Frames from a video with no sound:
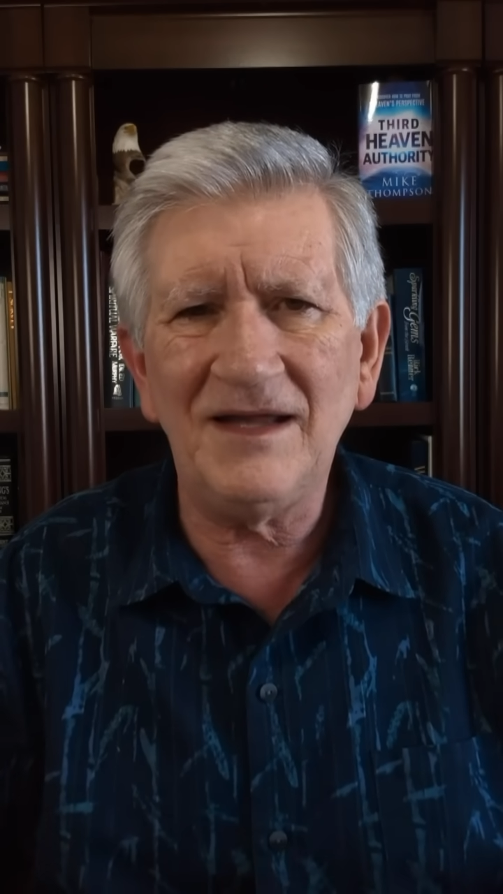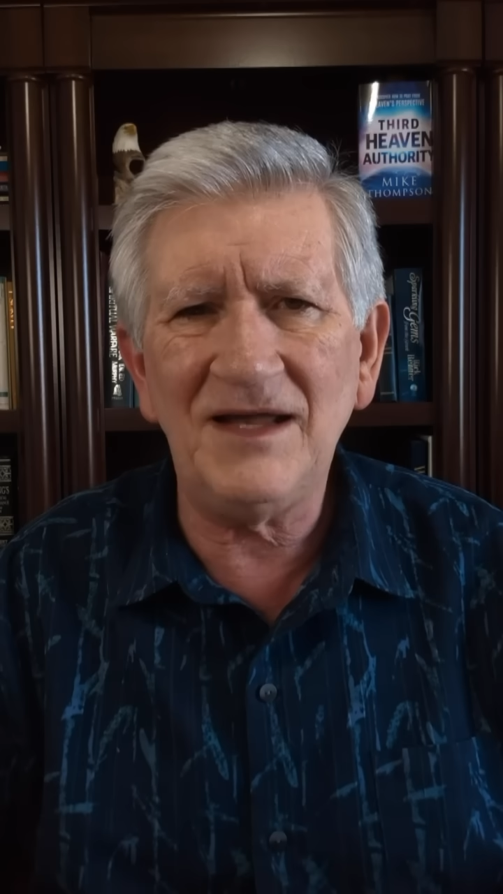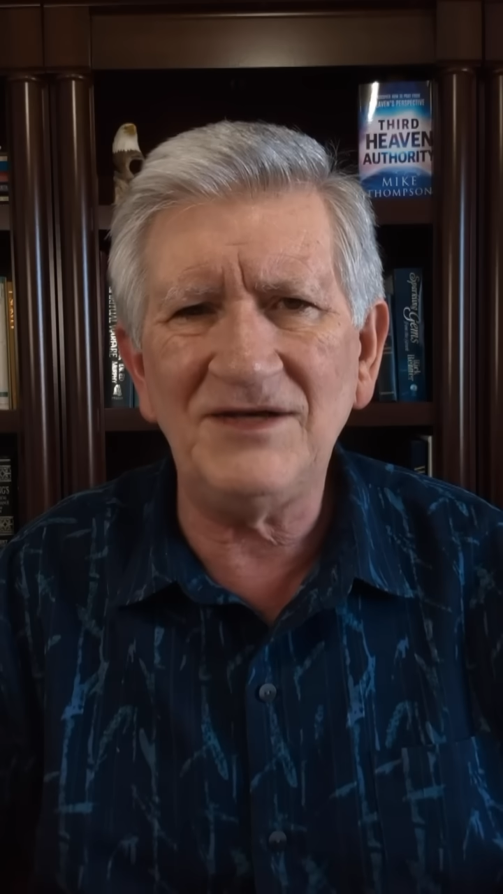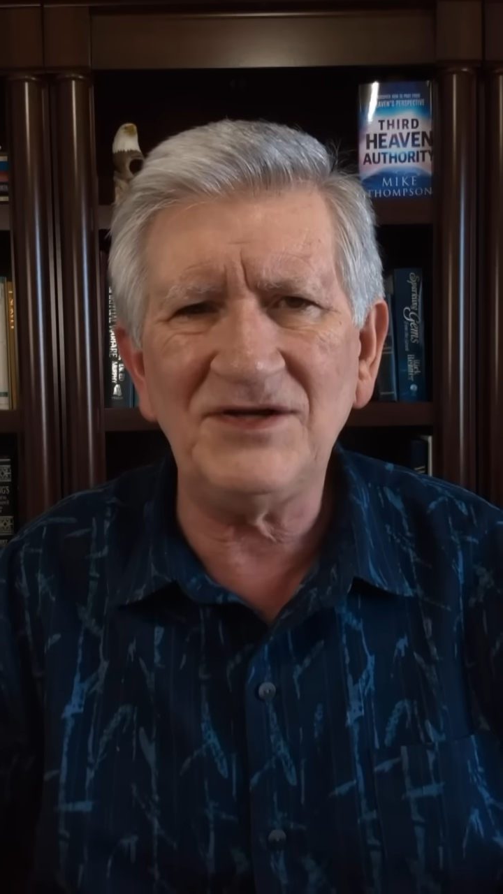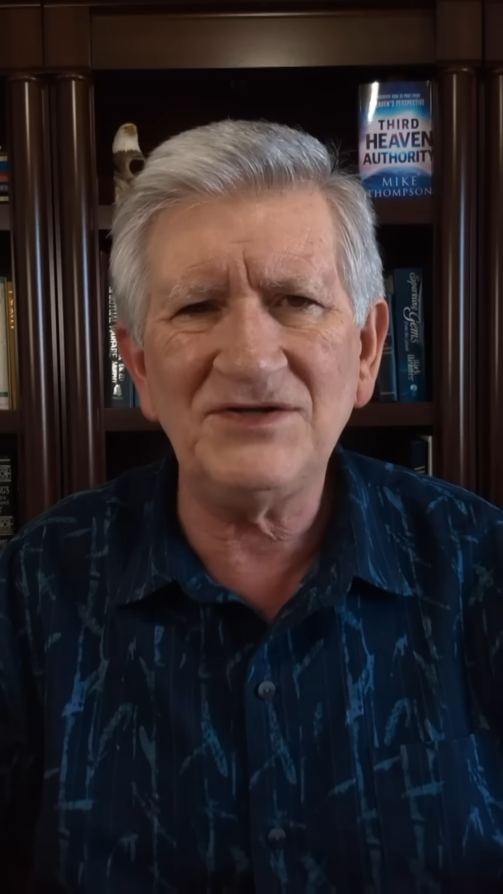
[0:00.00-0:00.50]

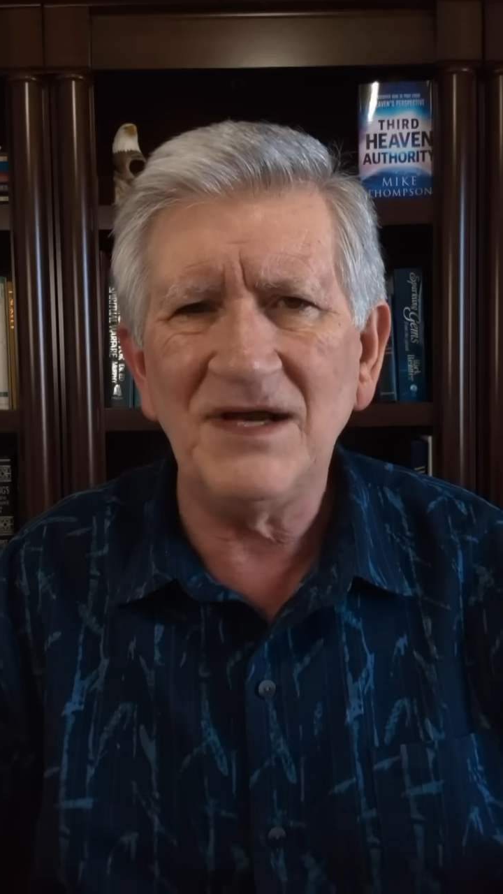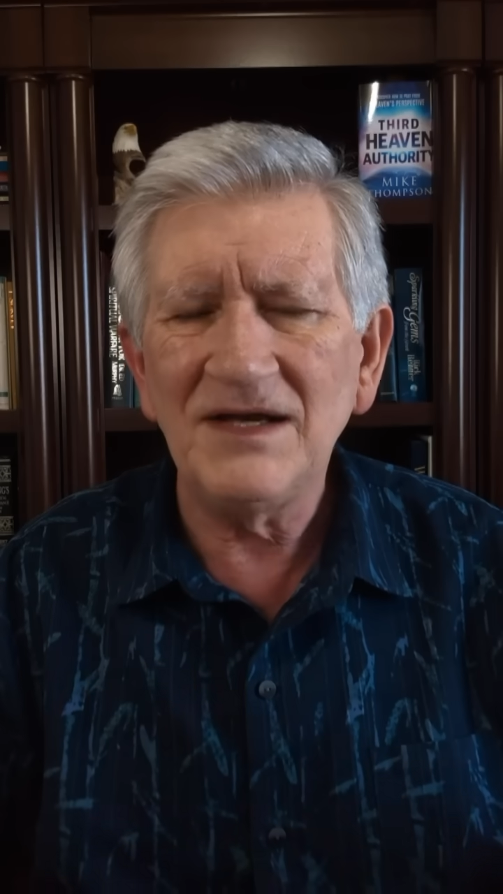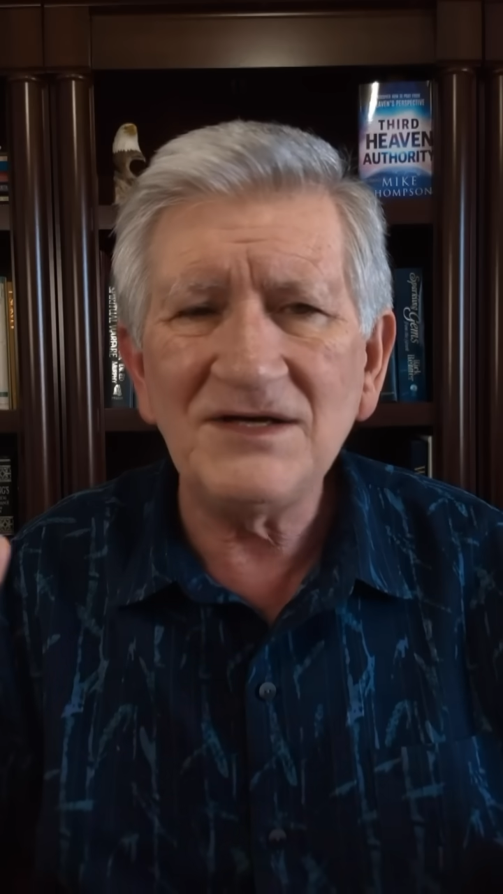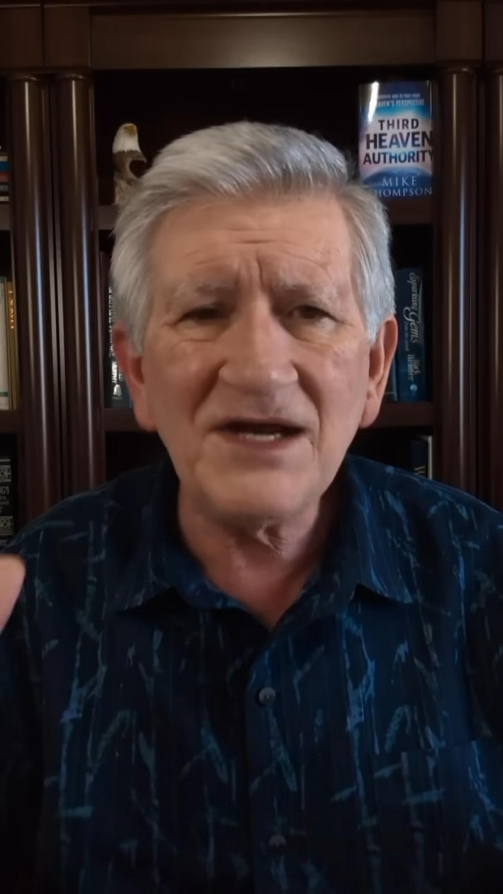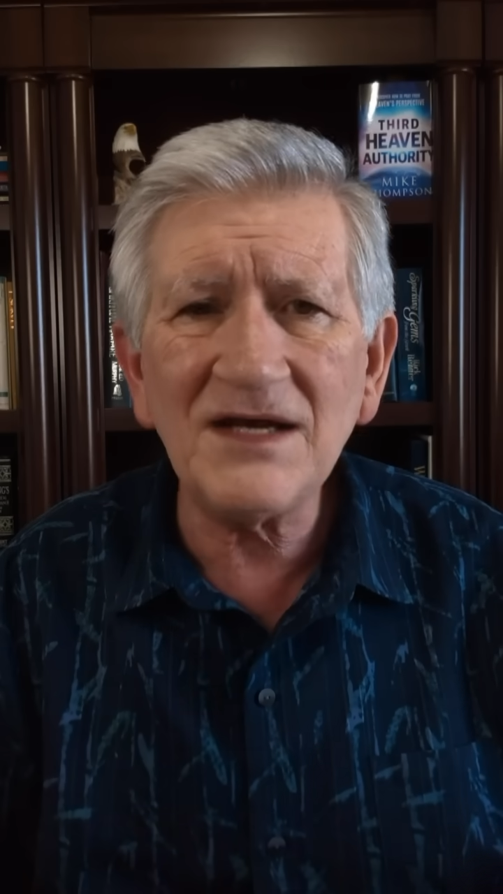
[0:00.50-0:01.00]
It just
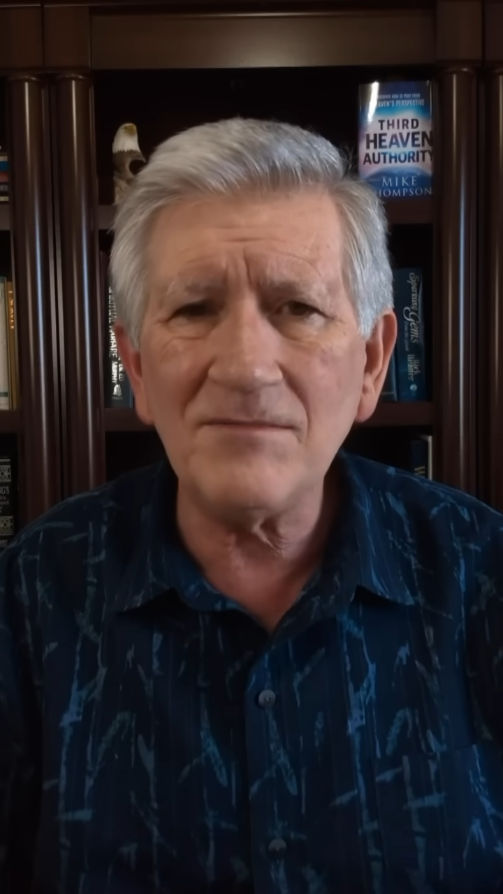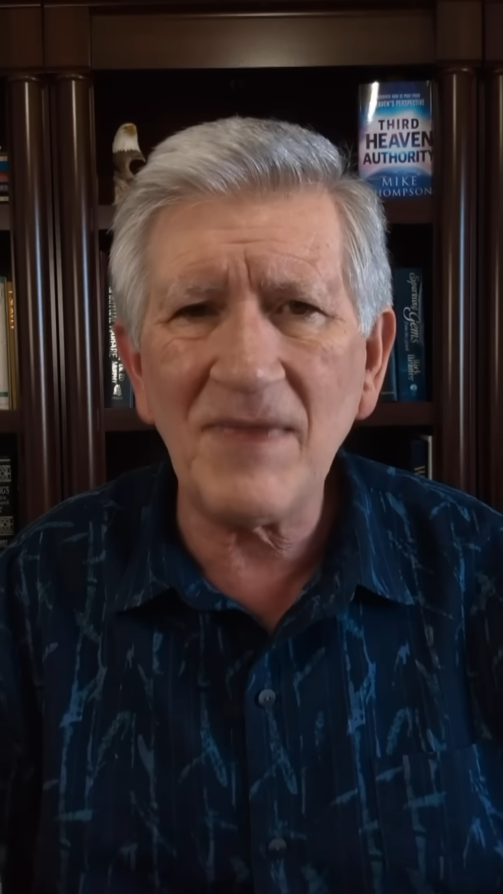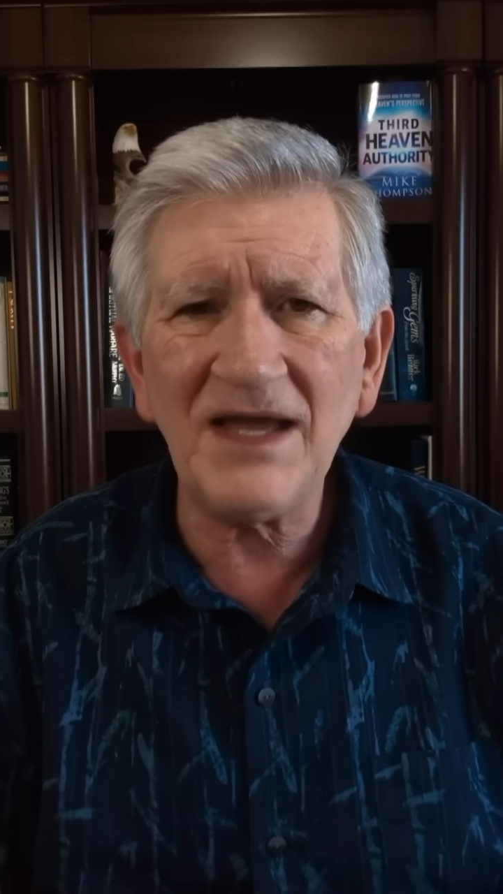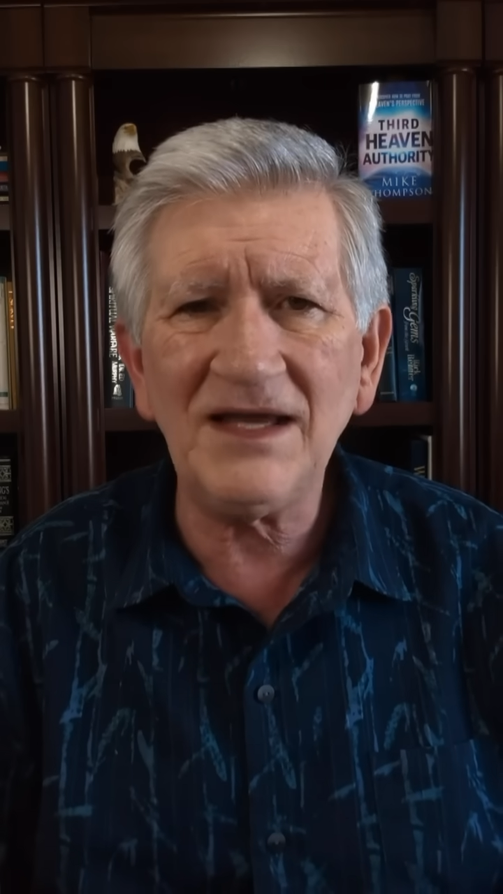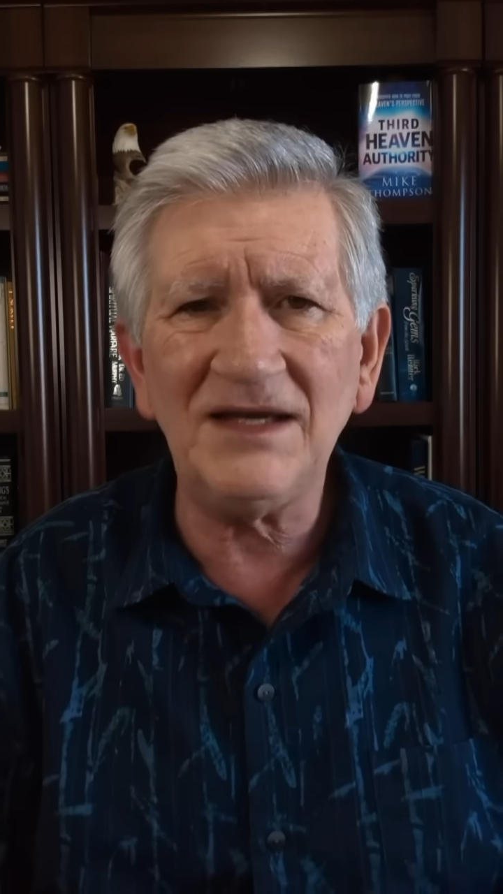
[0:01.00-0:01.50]
didn't
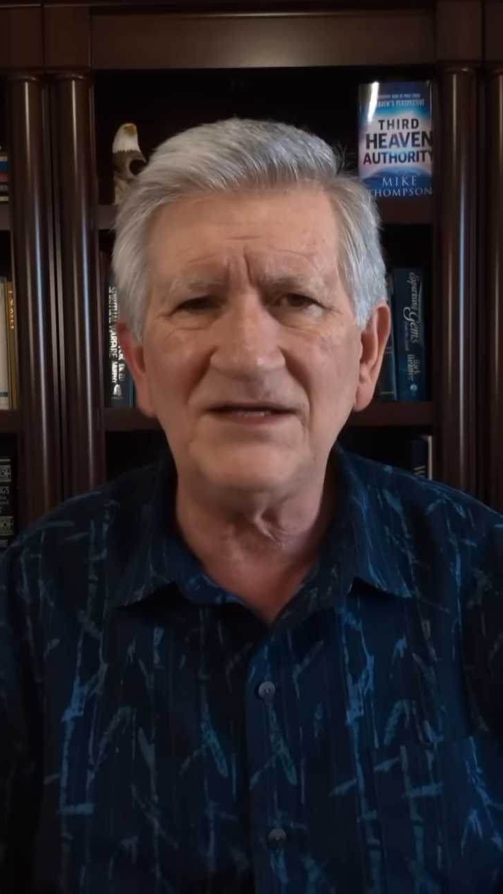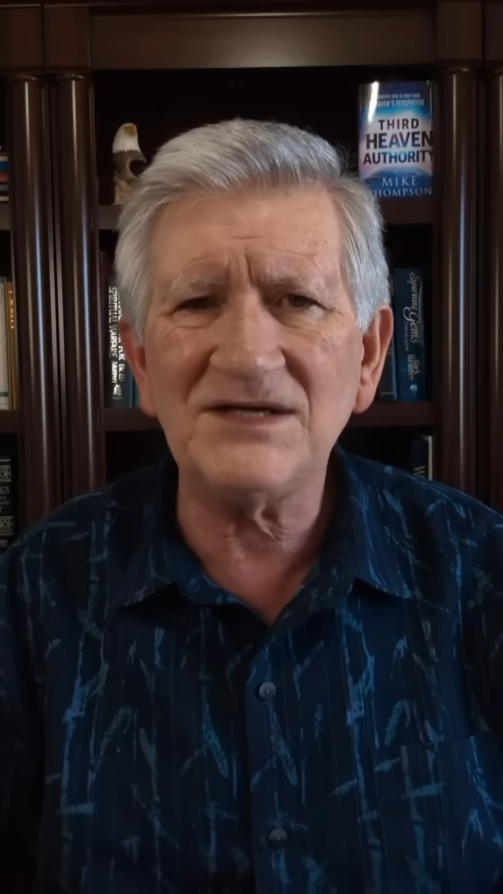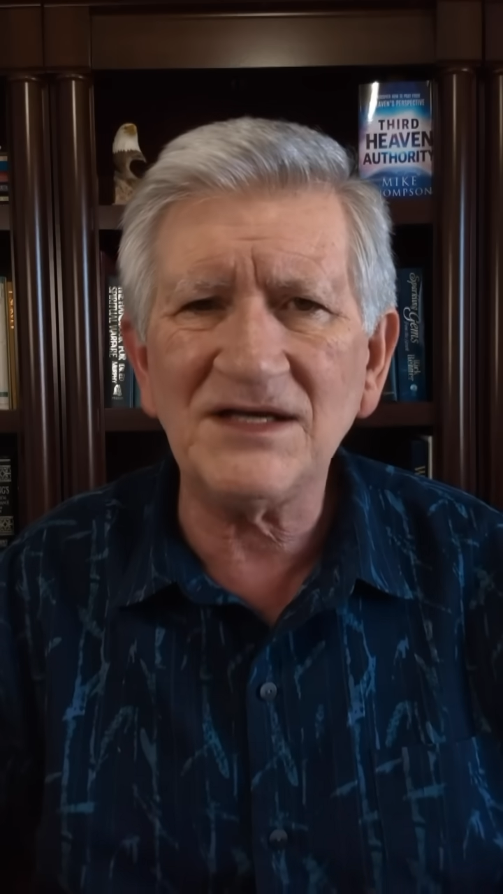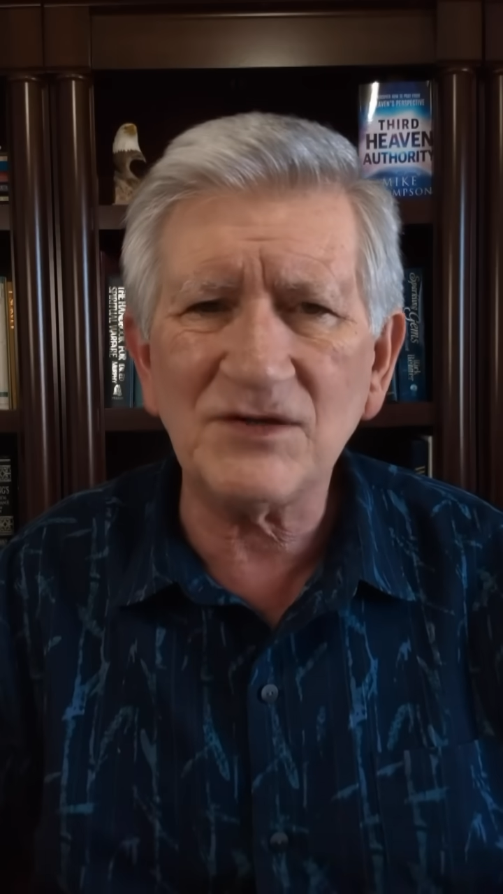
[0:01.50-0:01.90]
make any sense.